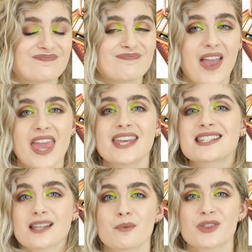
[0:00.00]
make
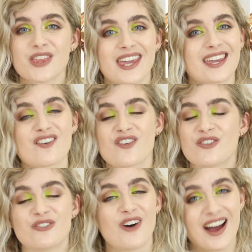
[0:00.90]
something
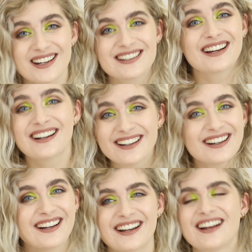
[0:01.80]
funner.
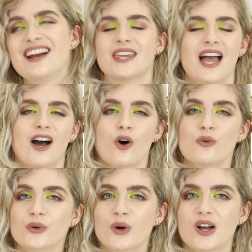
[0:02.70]
But yeah,
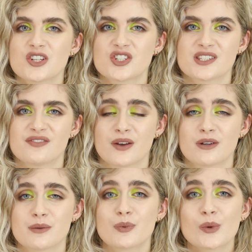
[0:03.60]
overall it's just
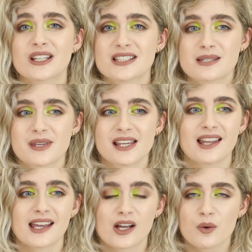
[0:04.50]
very boring to me.
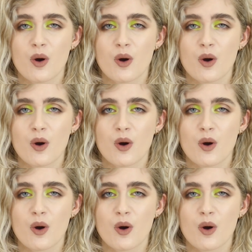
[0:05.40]
Like